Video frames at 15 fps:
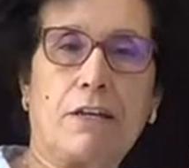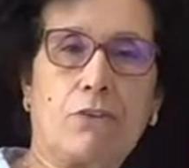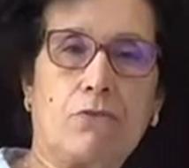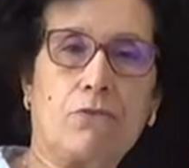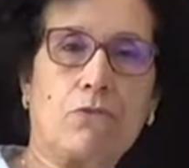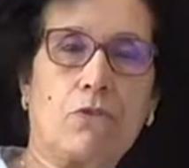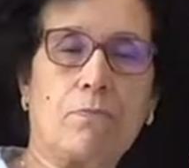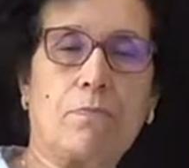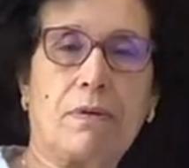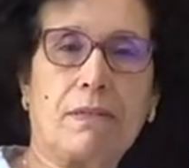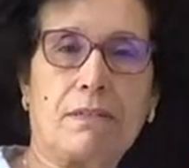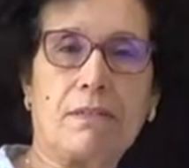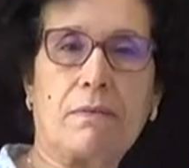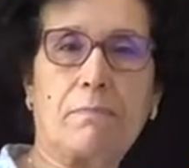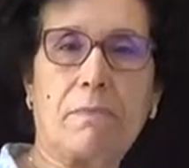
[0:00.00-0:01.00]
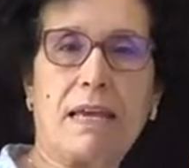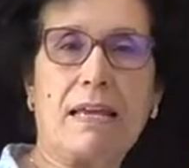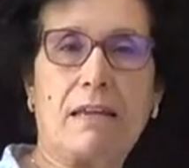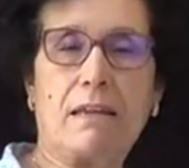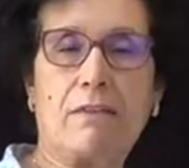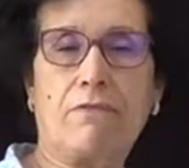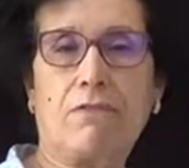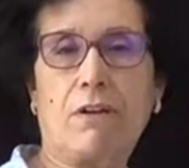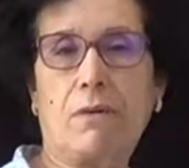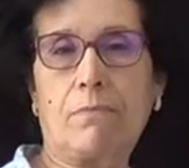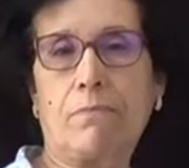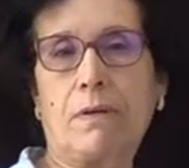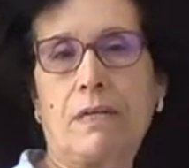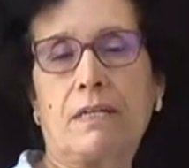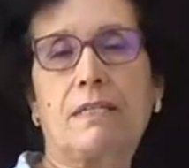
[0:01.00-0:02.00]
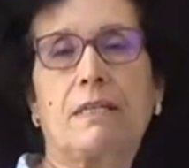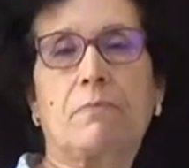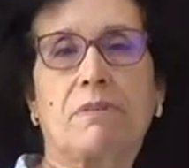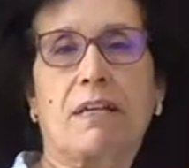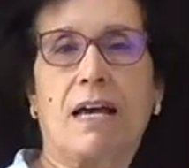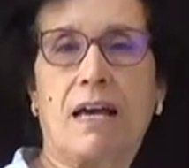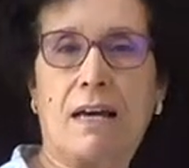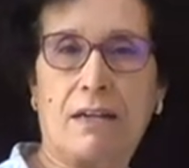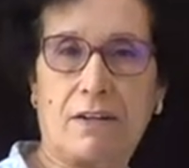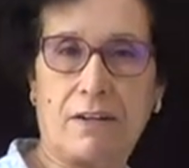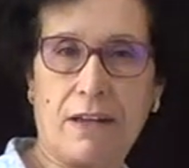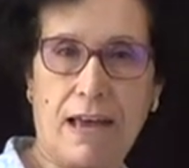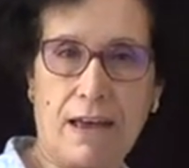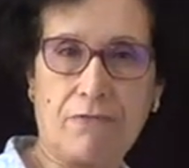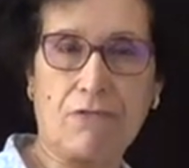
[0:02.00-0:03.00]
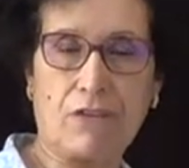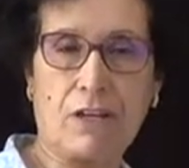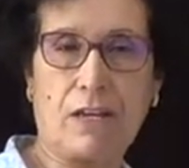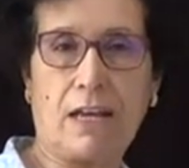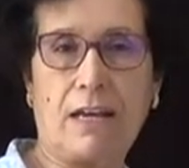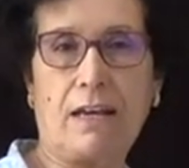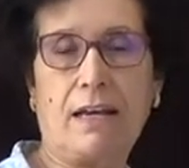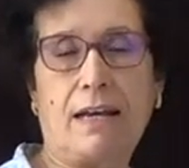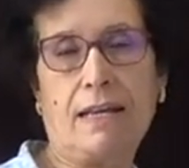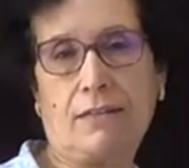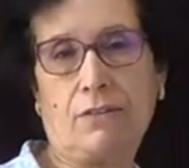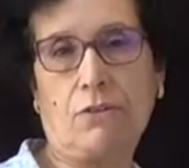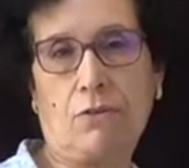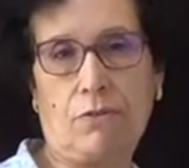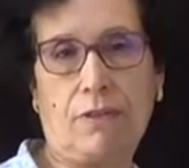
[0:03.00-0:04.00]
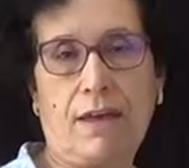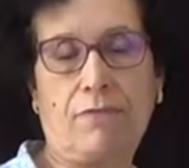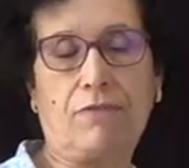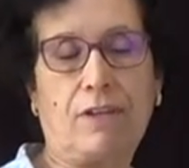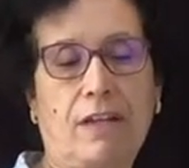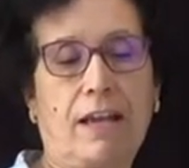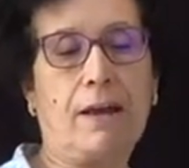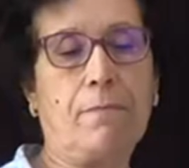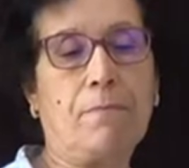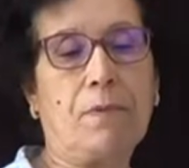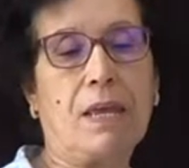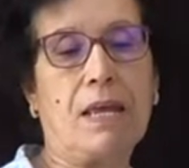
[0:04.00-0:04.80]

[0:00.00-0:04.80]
Europe, but mainly from sub-Saharan Africa and North Africa.